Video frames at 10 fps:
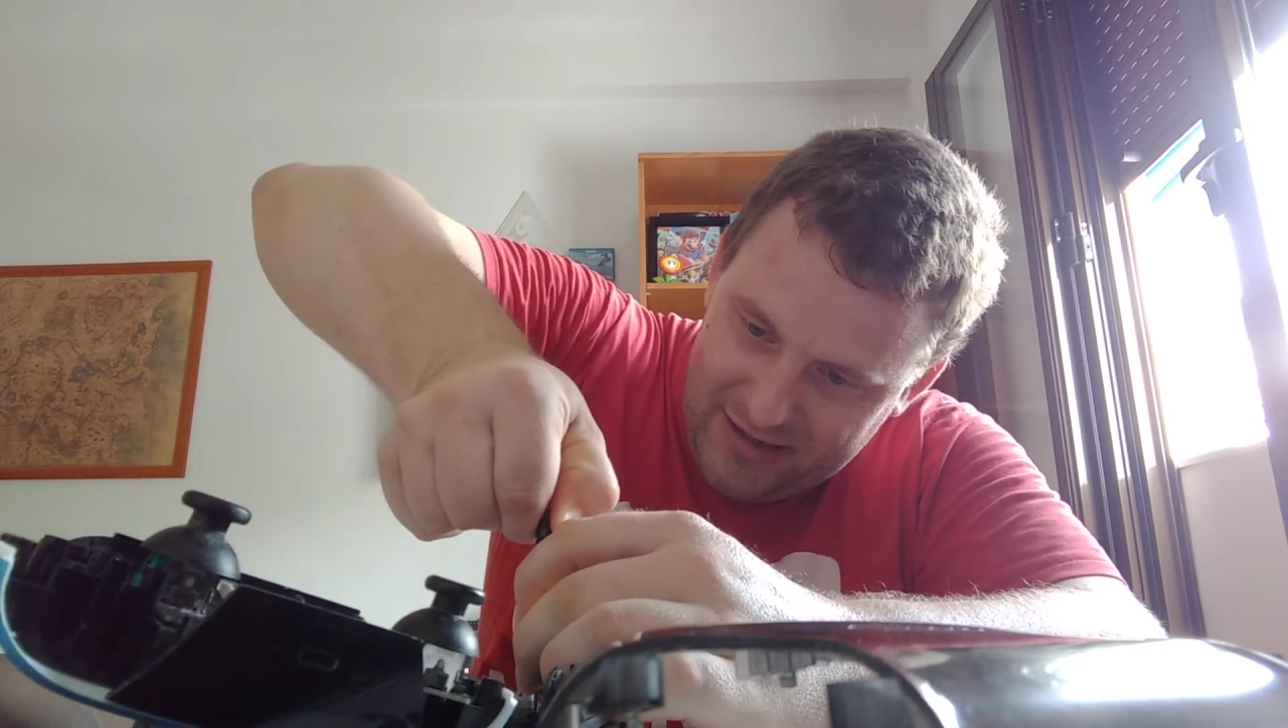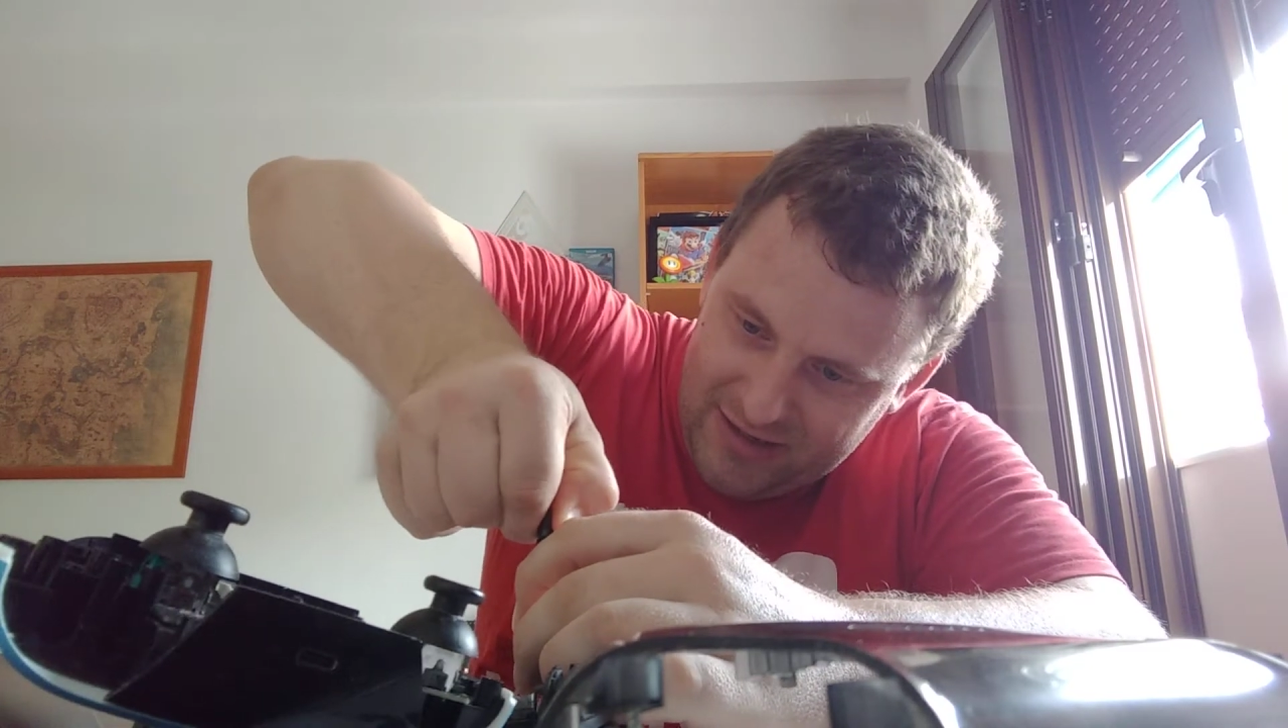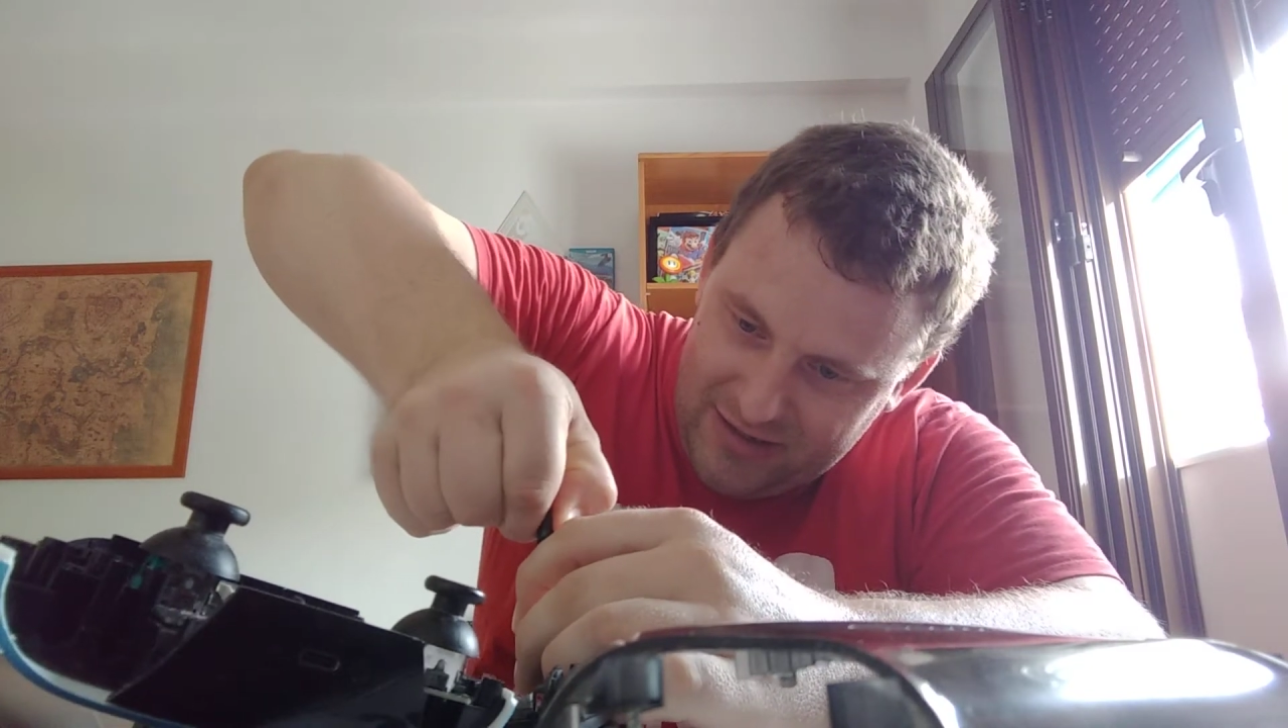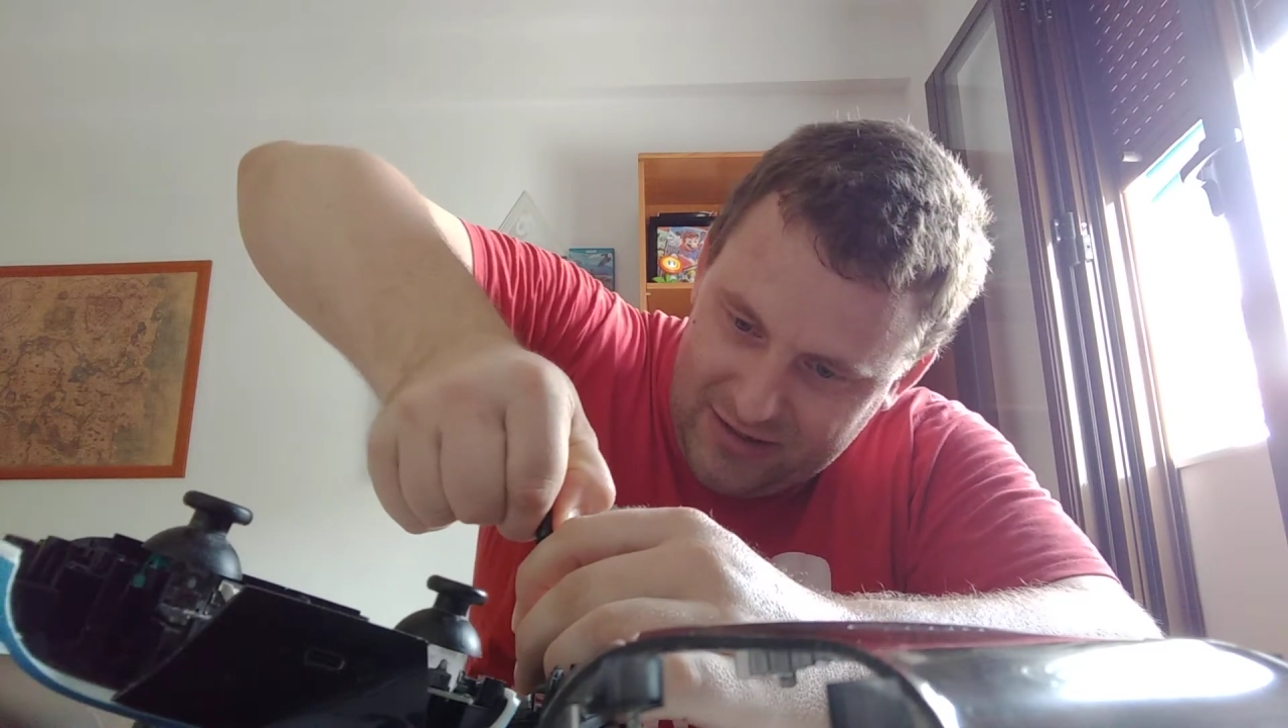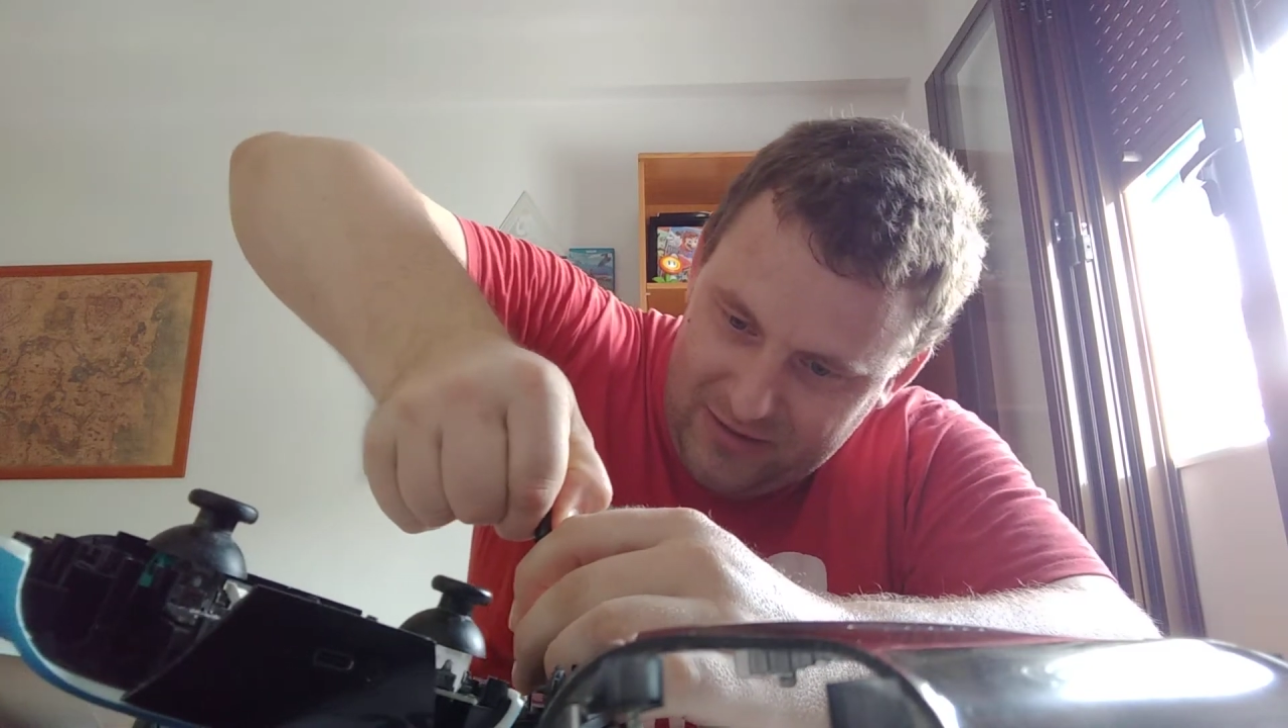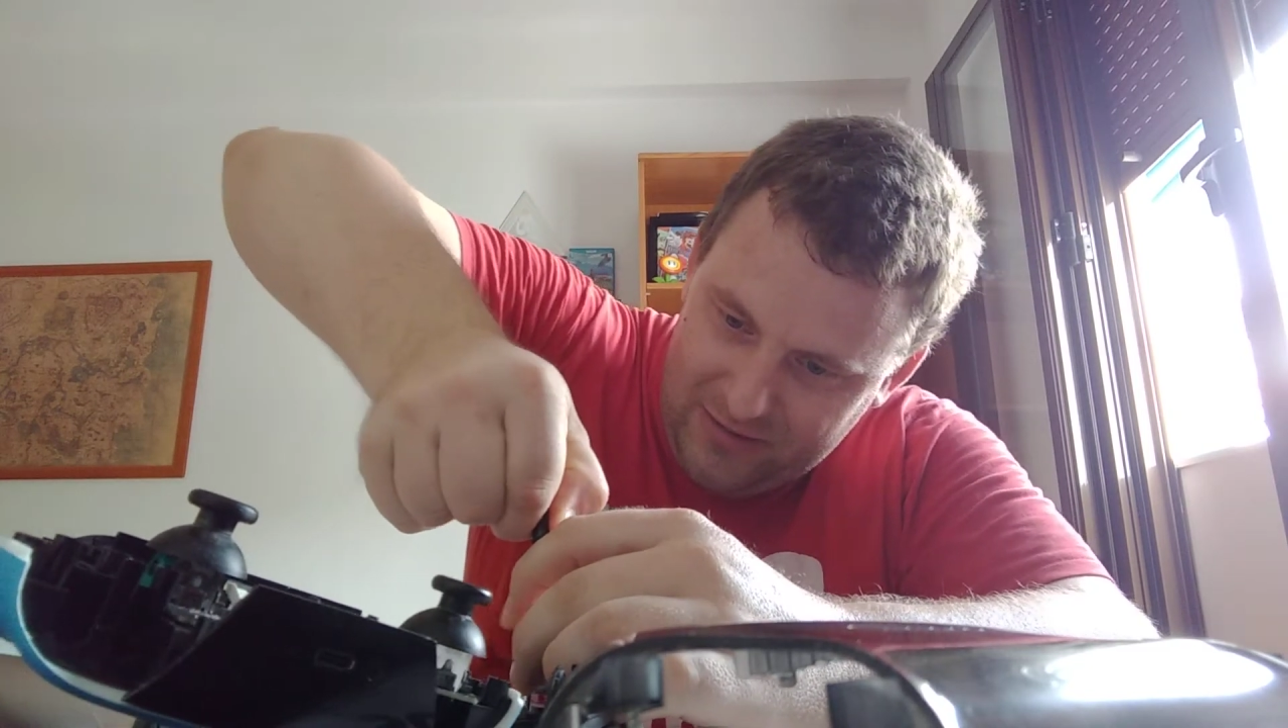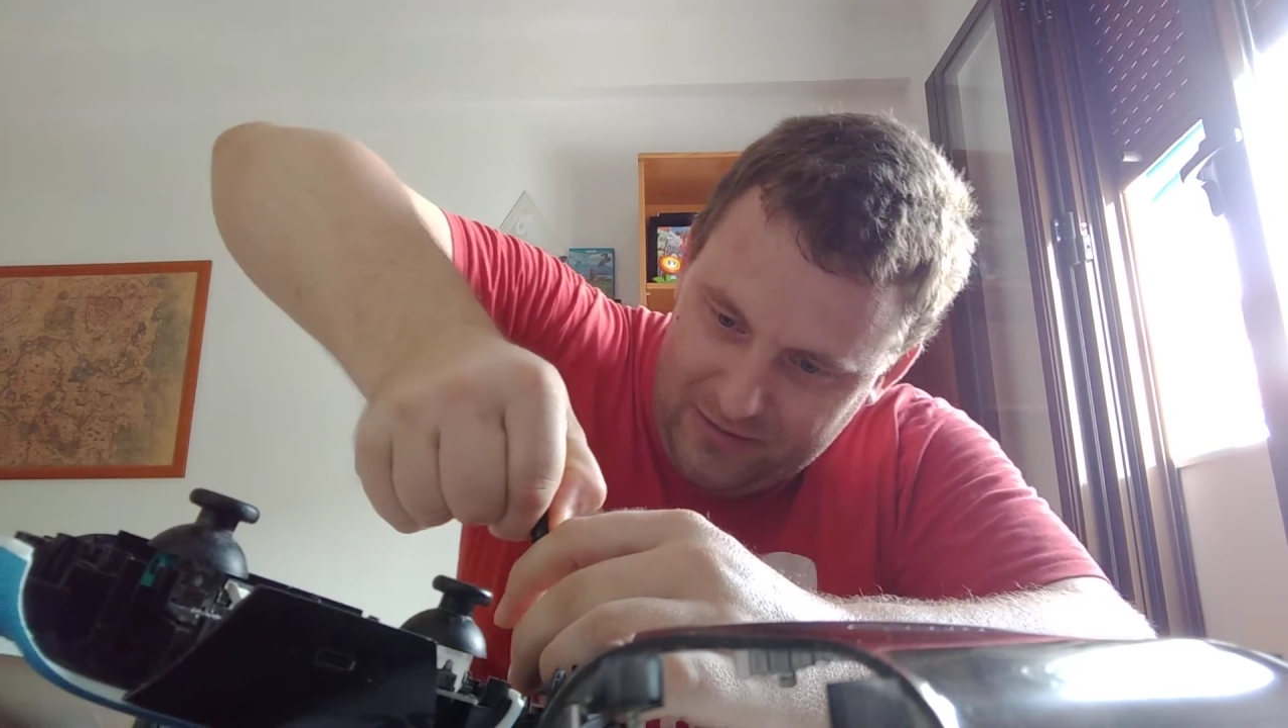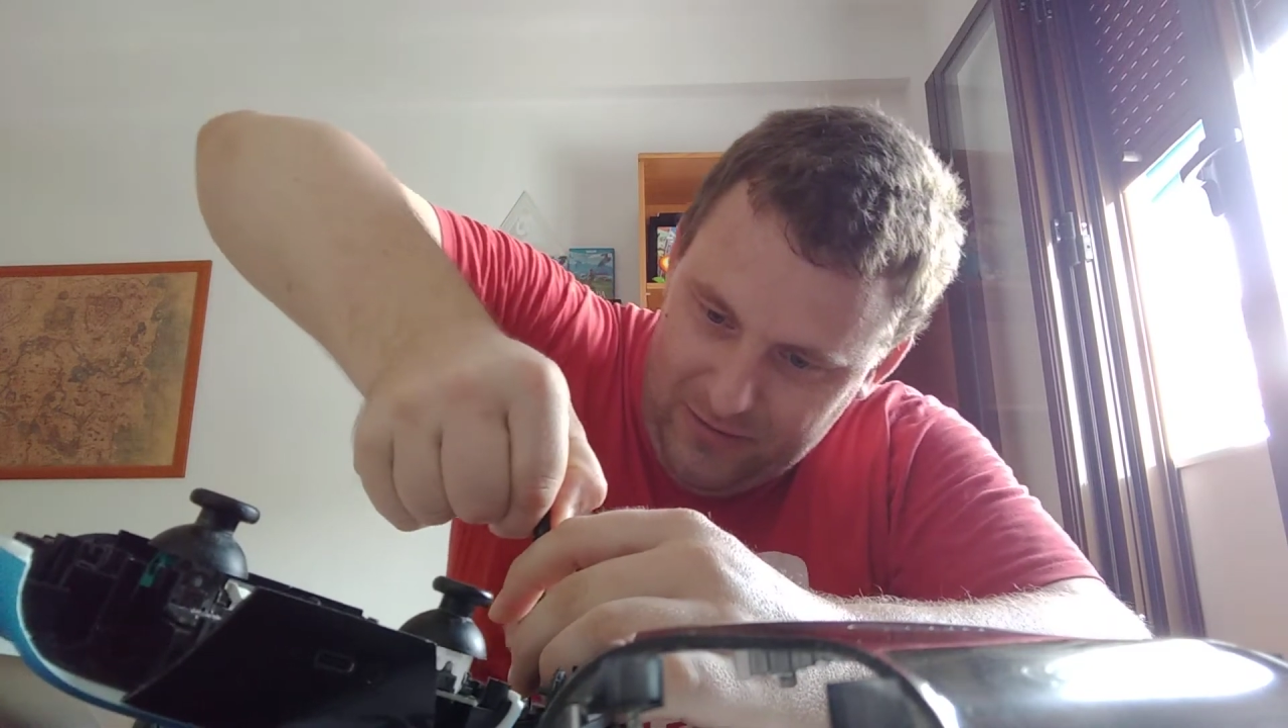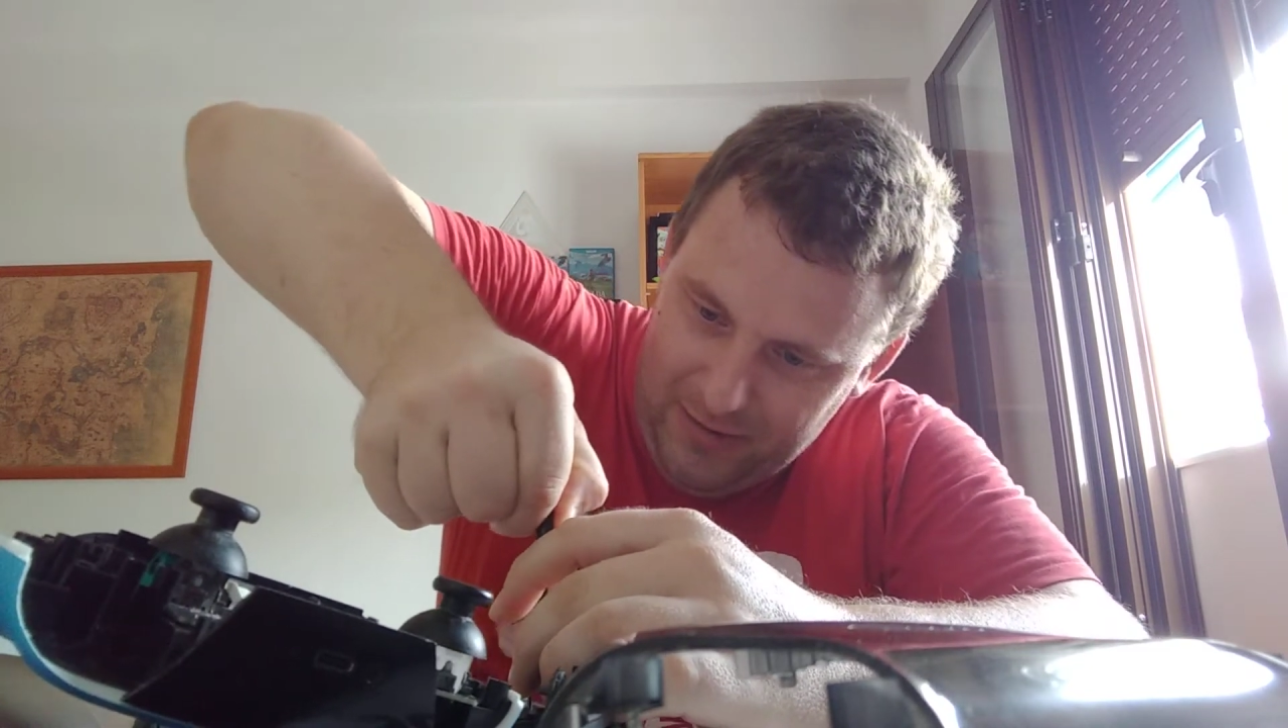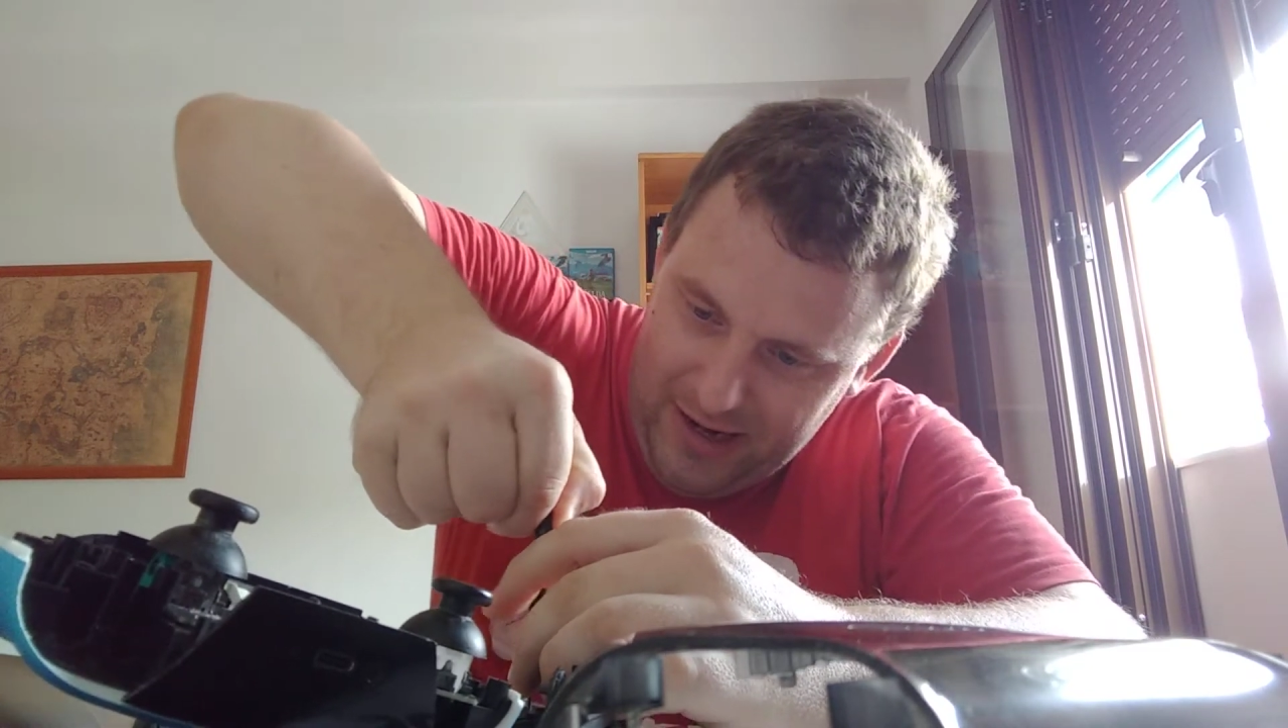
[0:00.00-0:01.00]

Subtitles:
screw